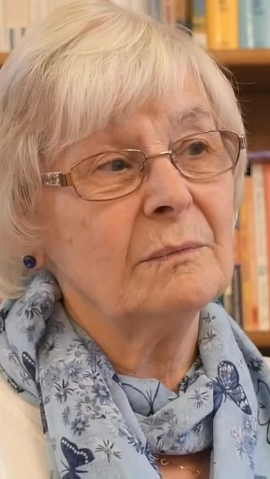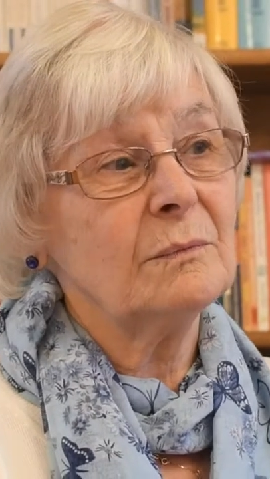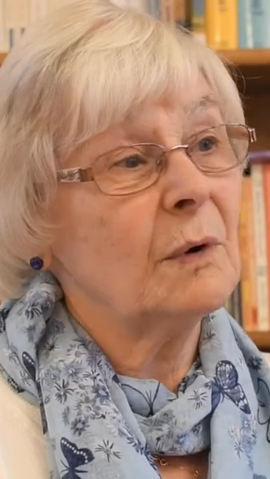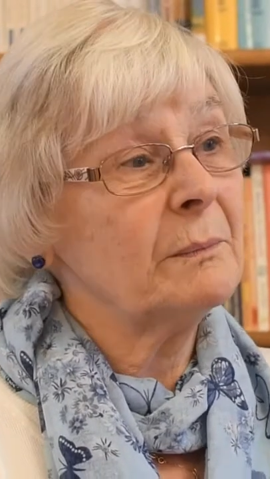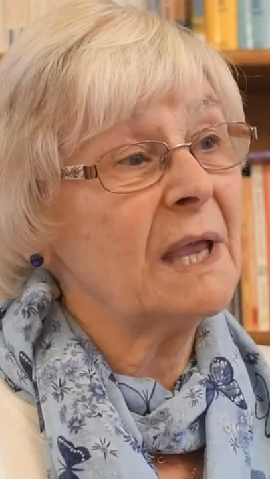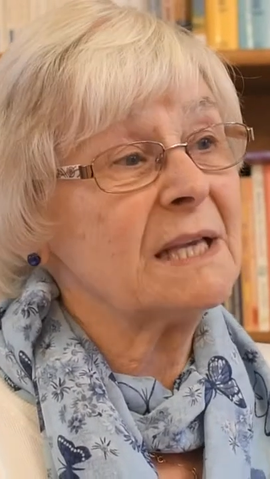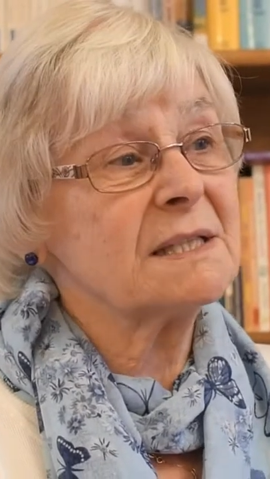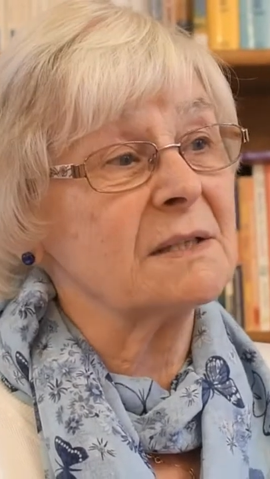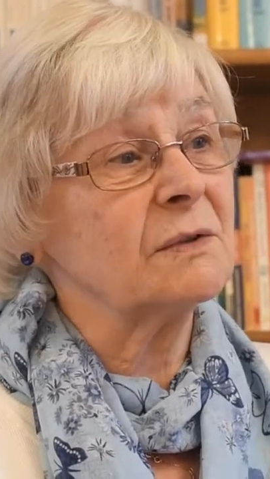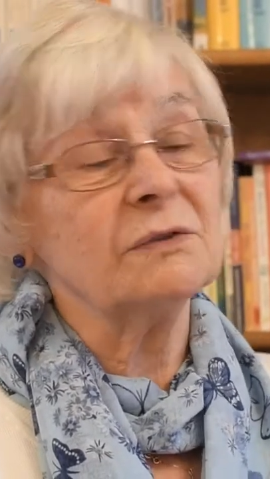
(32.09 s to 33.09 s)
What makes
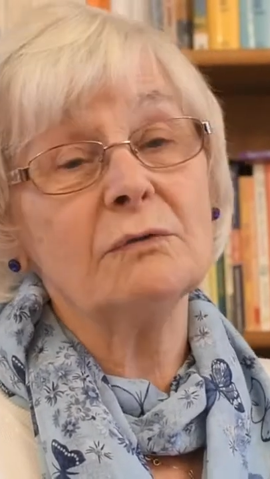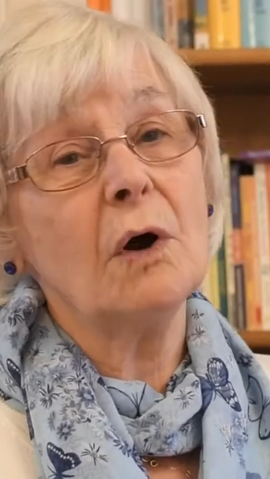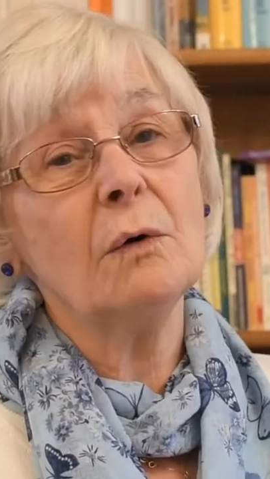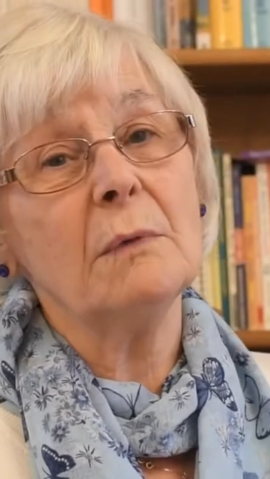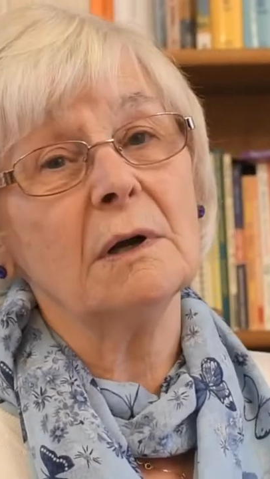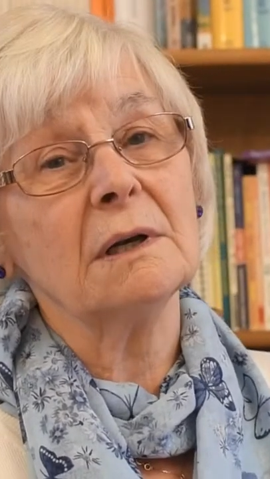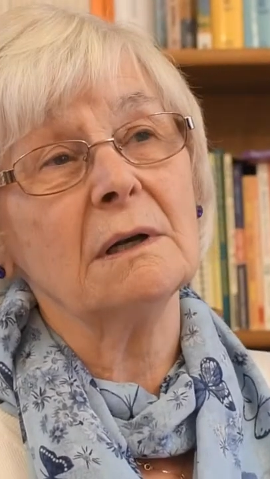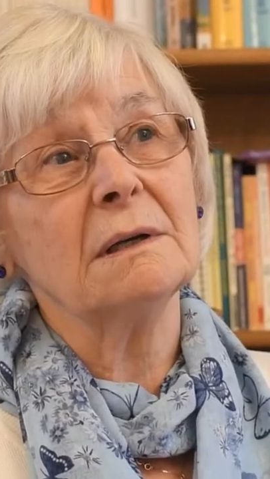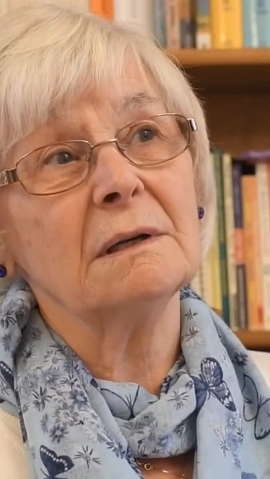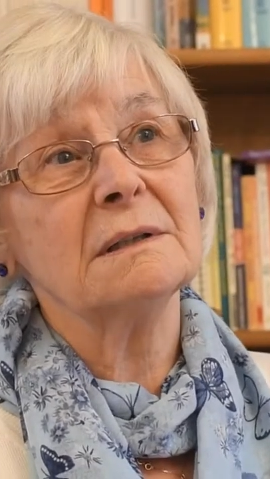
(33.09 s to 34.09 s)
a good role
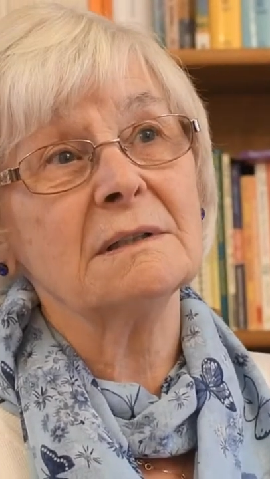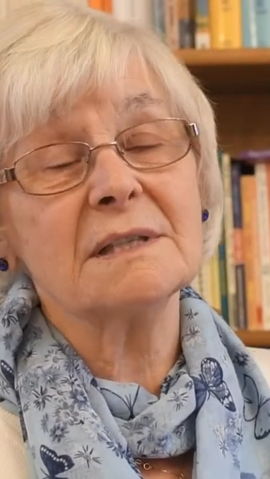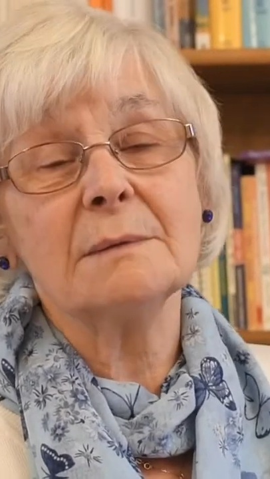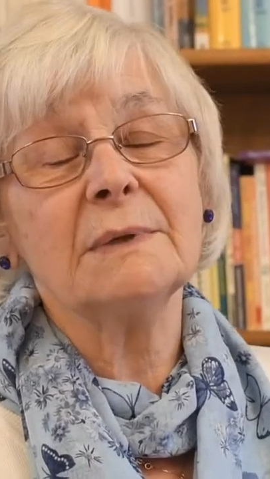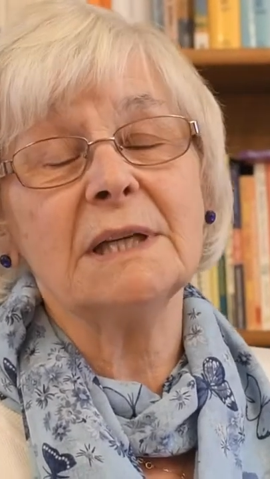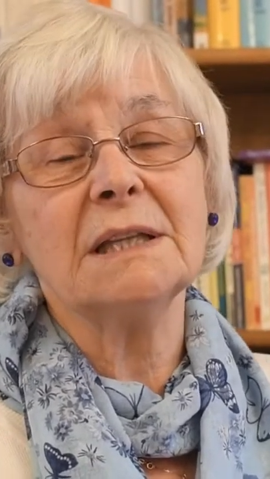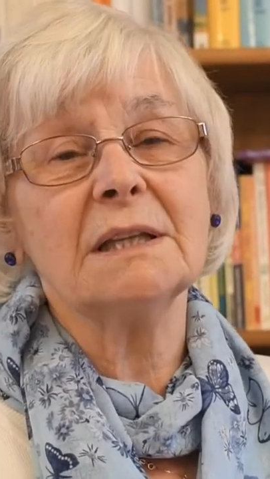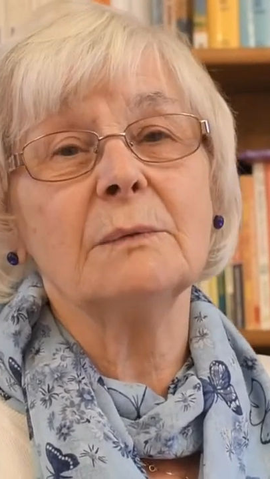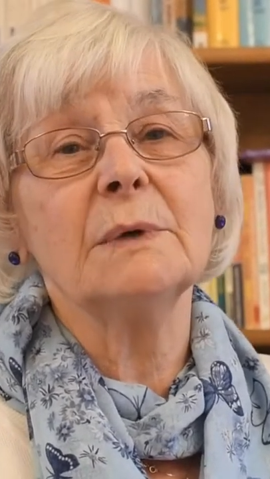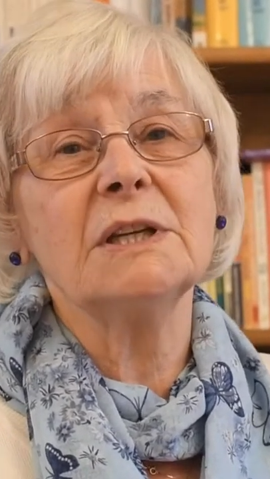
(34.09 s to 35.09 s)
model? Somebody
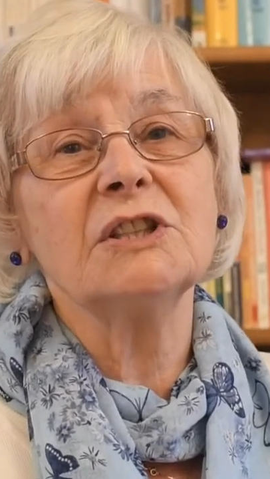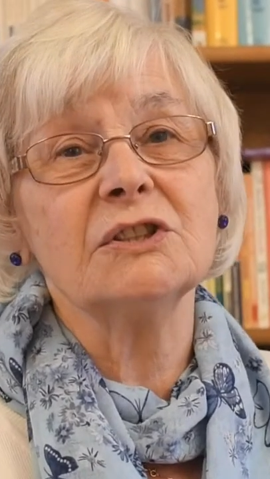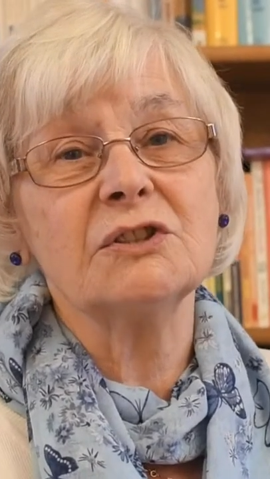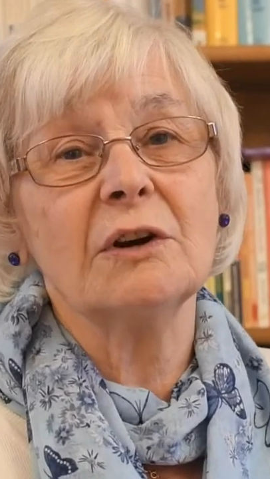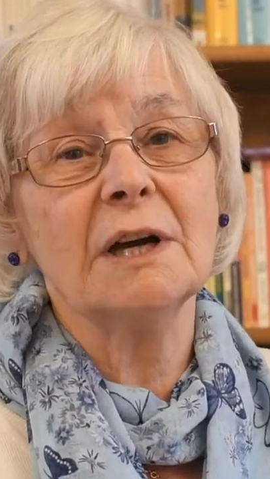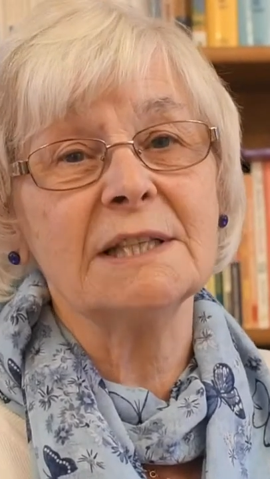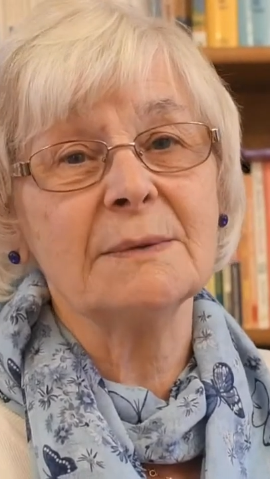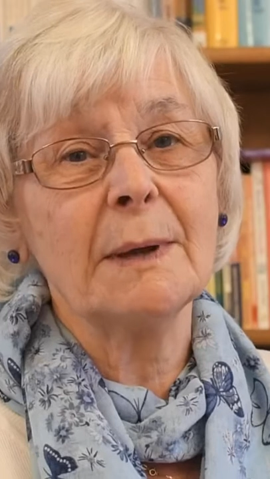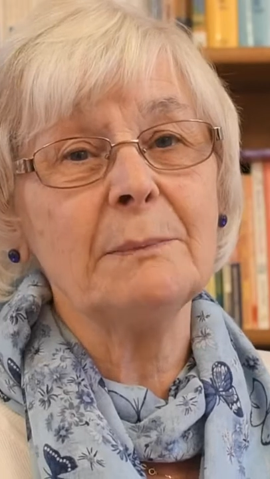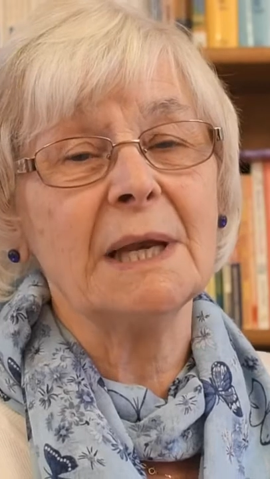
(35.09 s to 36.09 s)
that we should try to
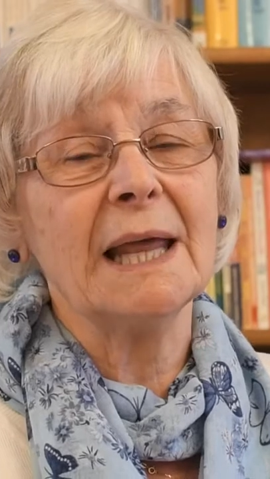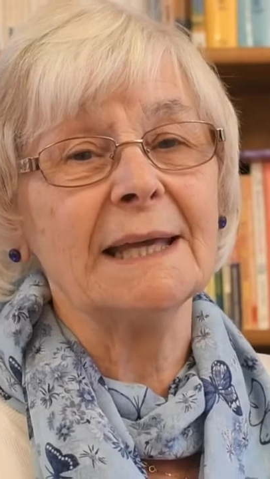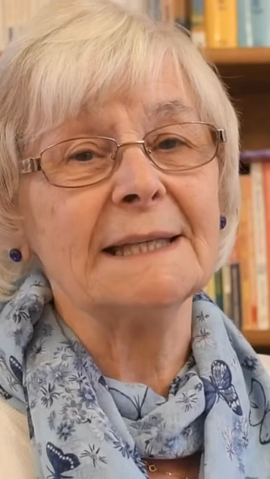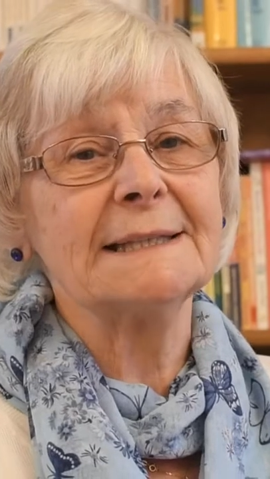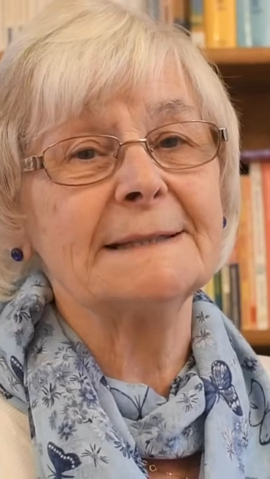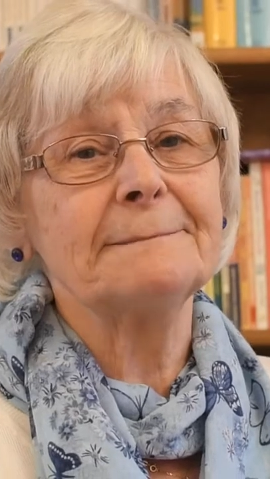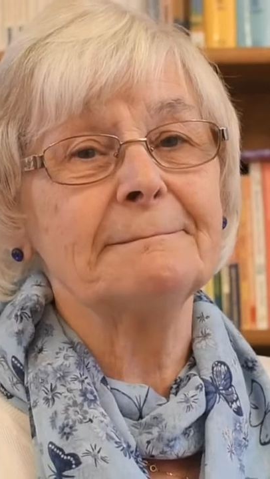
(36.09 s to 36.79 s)
emulate?